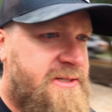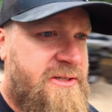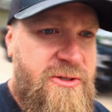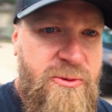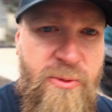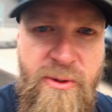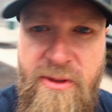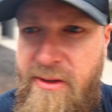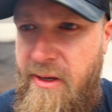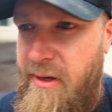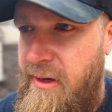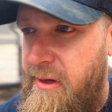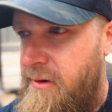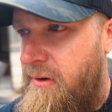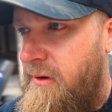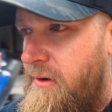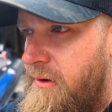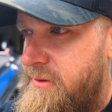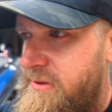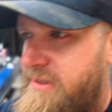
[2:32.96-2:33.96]
enjoyed that
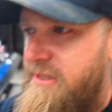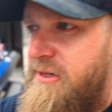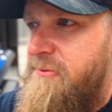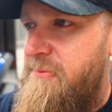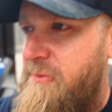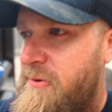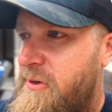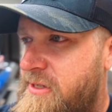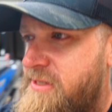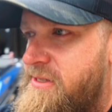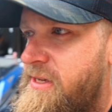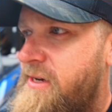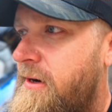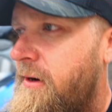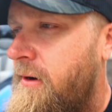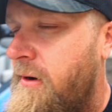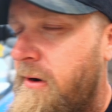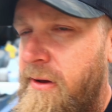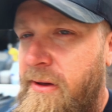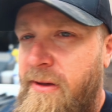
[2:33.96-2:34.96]
uh, deer footage
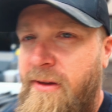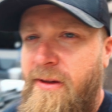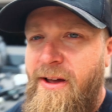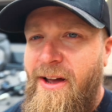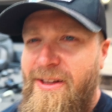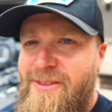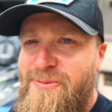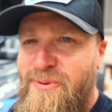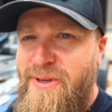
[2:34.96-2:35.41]
there at the